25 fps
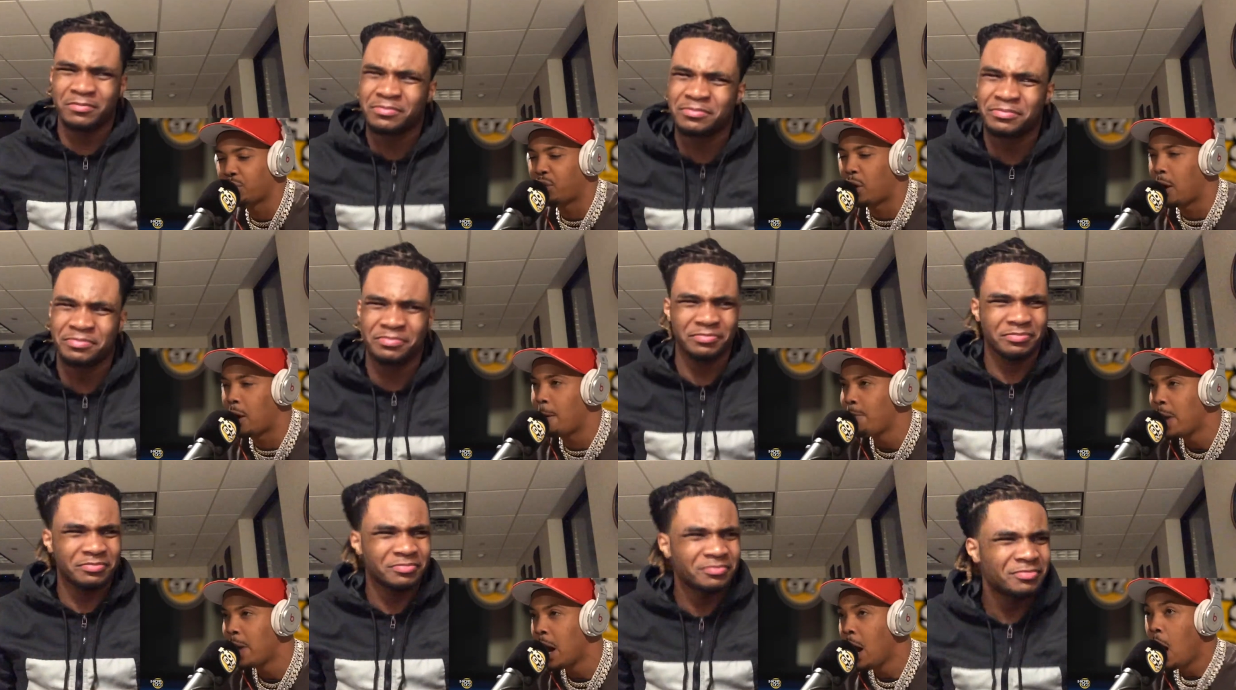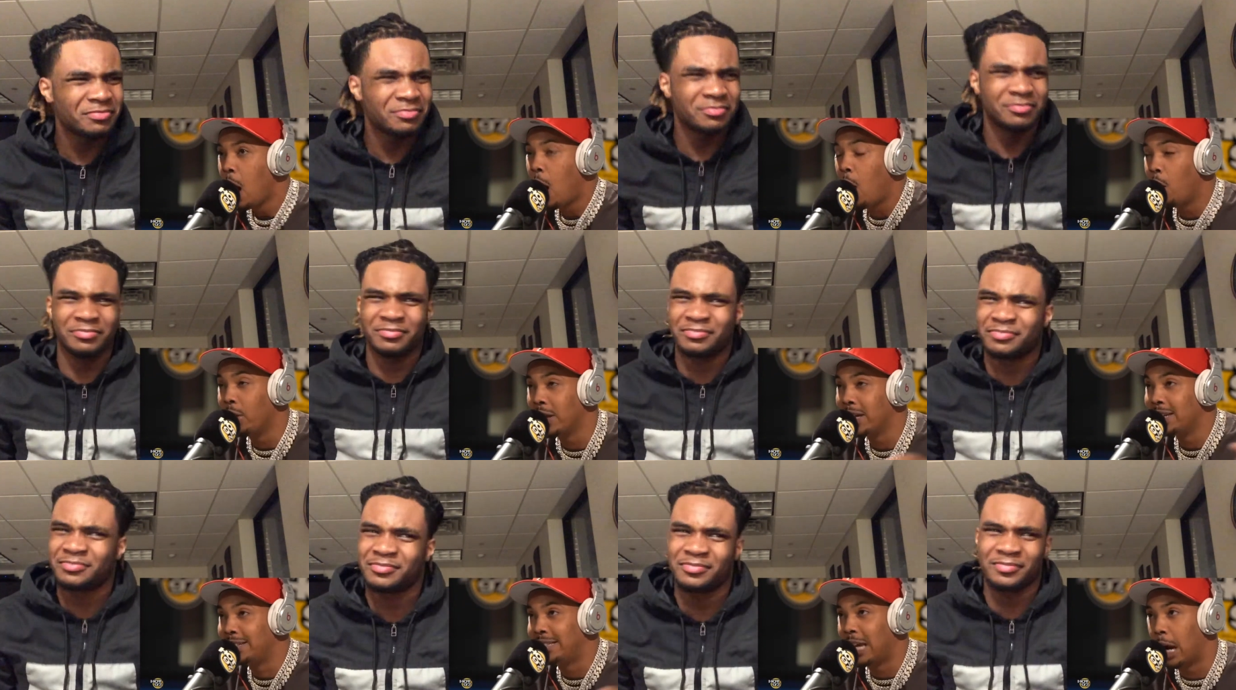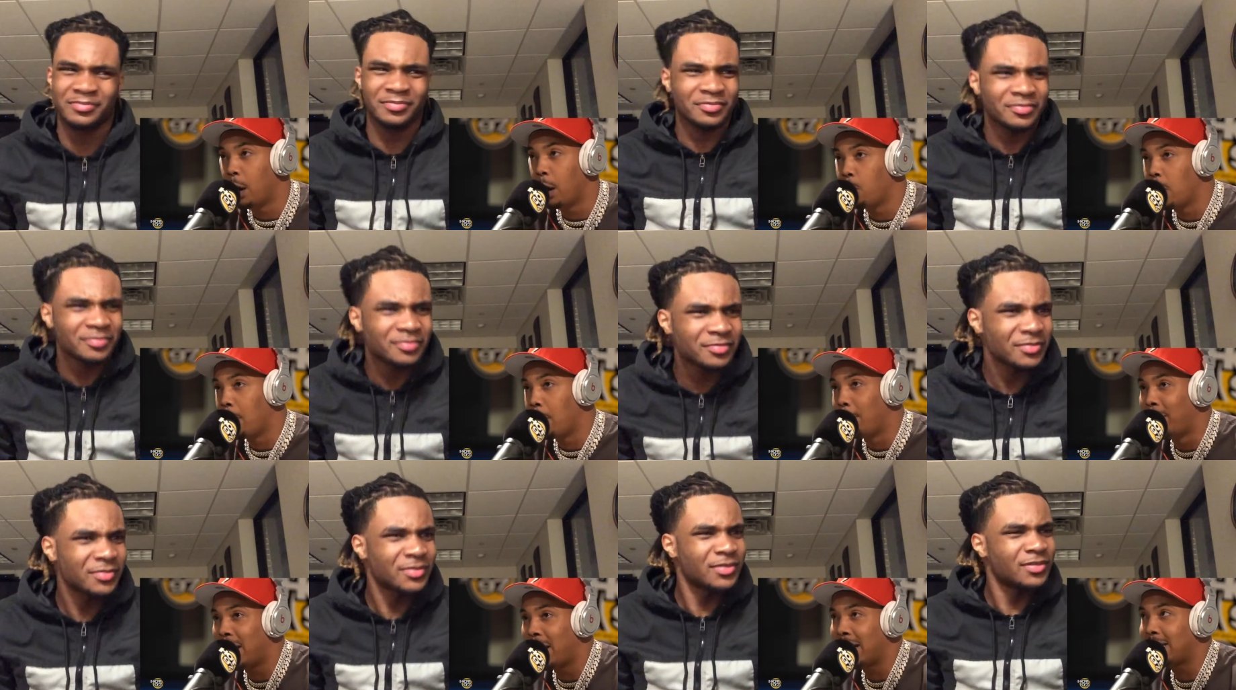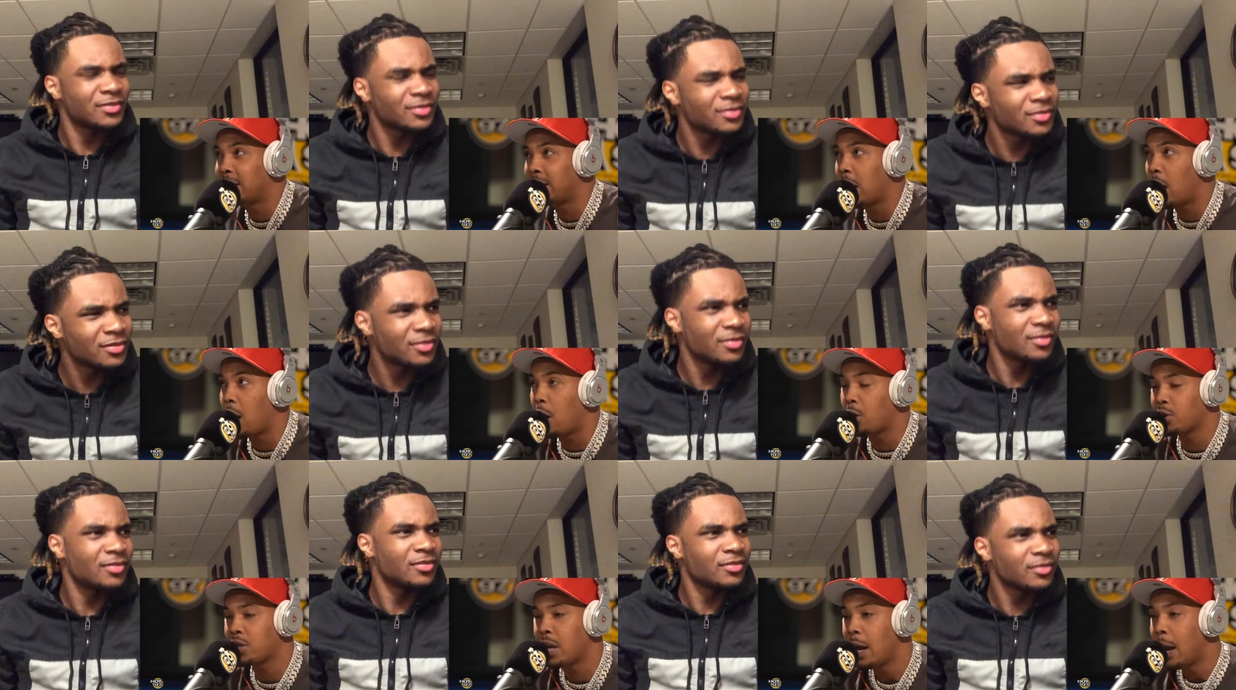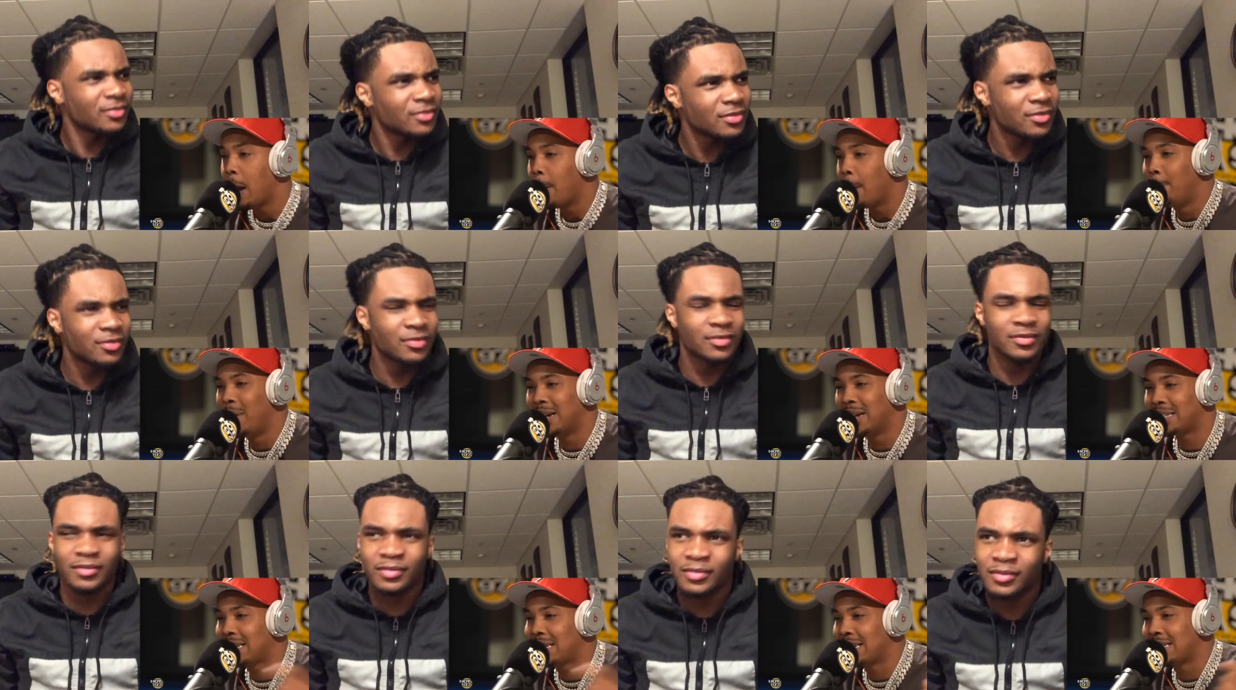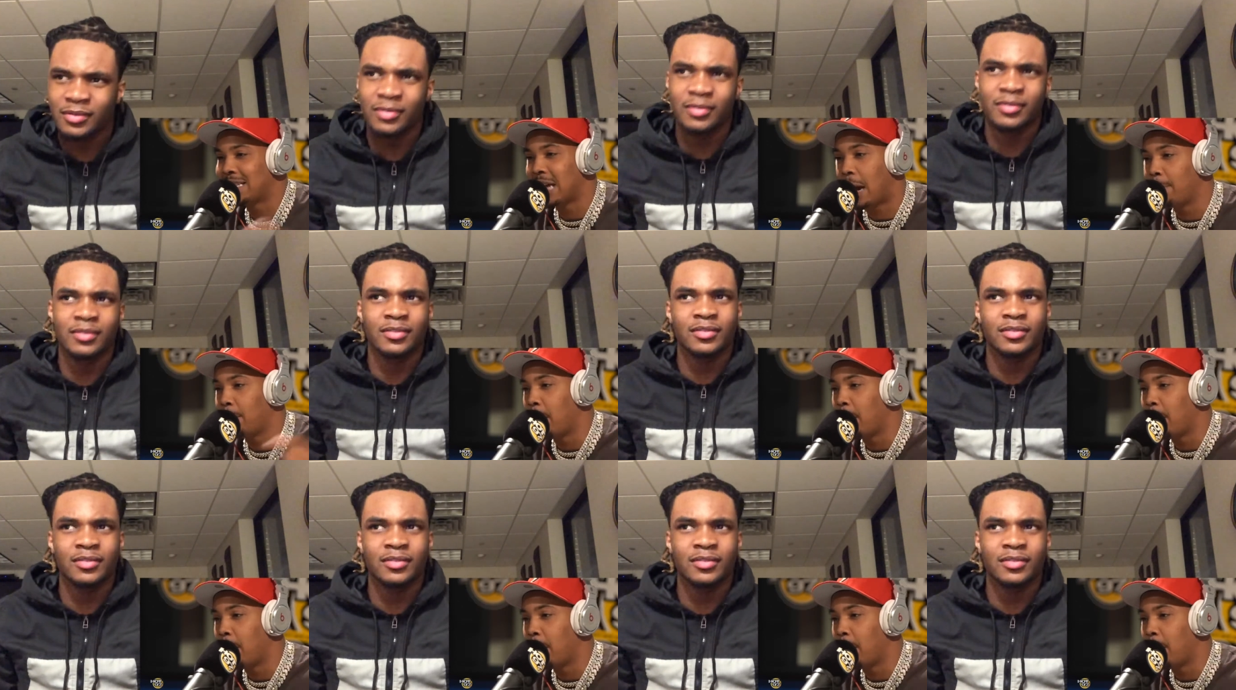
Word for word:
Speaker 1: from. Only dealt with big dogs. Bitch, cause I'm